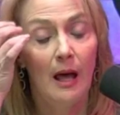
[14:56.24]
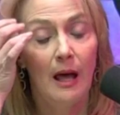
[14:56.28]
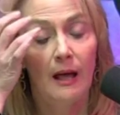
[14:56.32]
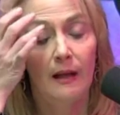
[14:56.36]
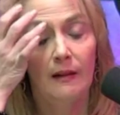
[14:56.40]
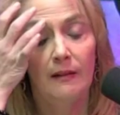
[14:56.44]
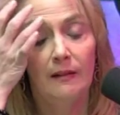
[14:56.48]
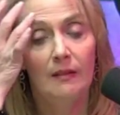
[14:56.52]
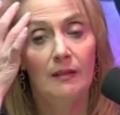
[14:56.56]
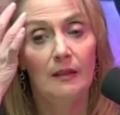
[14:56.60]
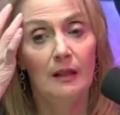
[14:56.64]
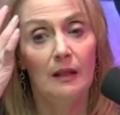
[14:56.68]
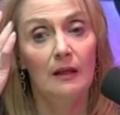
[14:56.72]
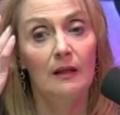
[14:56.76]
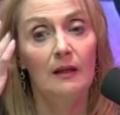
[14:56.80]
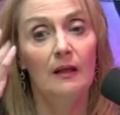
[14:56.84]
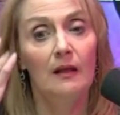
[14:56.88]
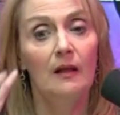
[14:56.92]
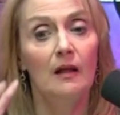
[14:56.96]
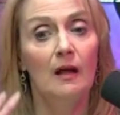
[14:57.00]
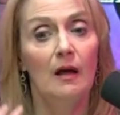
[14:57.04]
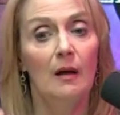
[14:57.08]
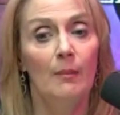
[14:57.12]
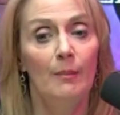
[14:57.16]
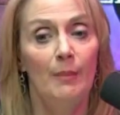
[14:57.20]
and
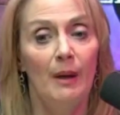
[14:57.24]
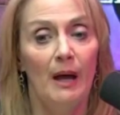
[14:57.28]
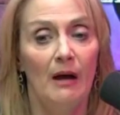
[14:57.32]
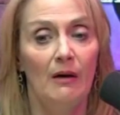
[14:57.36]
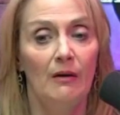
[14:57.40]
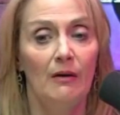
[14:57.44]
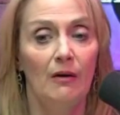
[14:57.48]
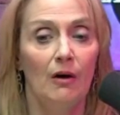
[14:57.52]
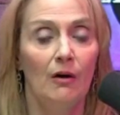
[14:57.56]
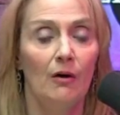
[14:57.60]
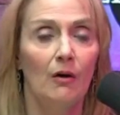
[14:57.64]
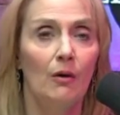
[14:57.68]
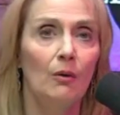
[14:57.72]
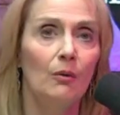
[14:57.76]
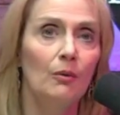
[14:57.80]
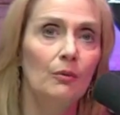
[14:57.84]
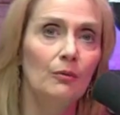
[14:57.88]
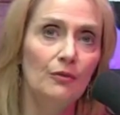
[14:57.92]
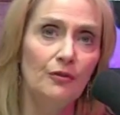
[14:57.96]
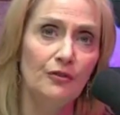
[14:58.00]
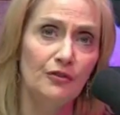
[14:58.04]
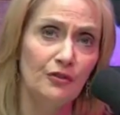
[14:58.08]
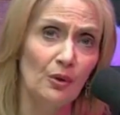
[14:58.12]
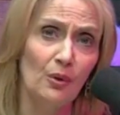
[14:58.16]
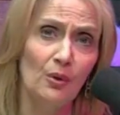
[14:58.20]
thinking about our
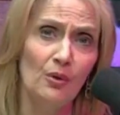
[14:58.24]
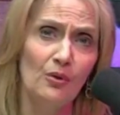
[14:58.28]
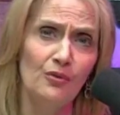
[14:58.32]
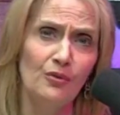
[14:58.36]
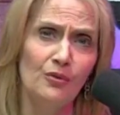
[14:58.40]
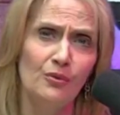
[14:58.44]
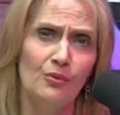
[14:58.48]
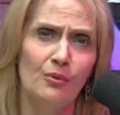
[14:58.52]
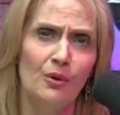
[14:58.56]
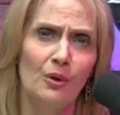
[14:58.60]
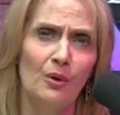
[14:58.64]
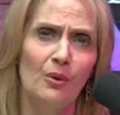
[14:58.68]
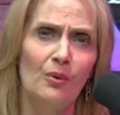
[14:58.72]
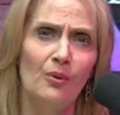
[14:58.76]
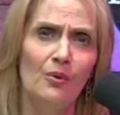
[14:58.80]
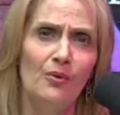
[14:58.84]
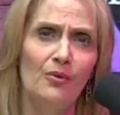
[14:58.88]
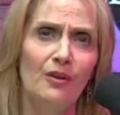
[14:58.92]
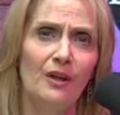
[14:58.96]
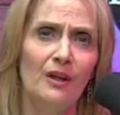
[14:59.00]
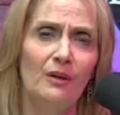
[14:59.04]
own soul's growth